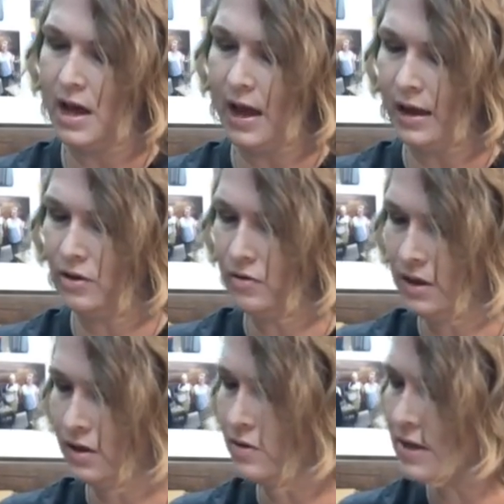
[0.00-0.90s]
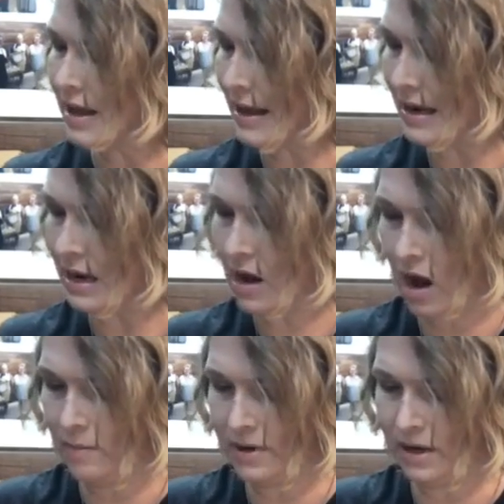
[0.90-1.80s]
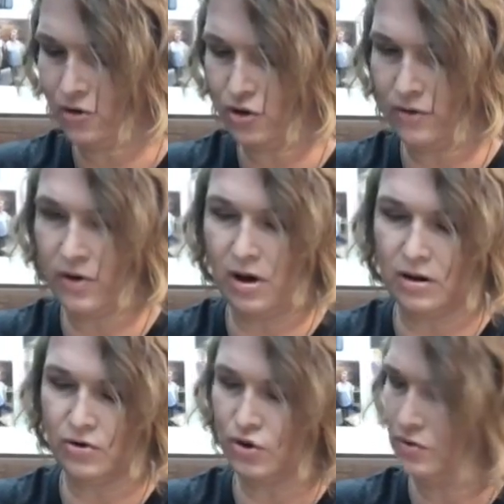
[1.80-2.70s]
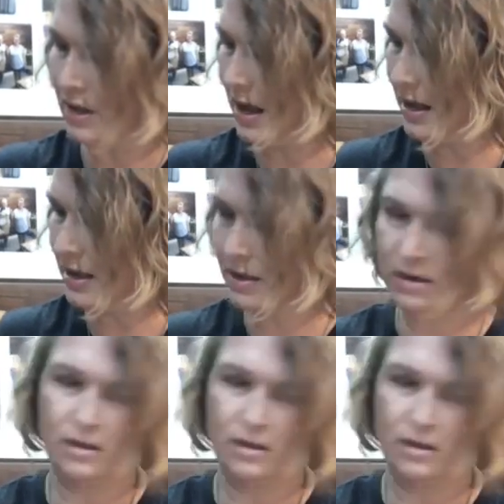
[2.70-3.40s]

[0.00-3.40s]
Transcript: And you can use any combination of colors you like,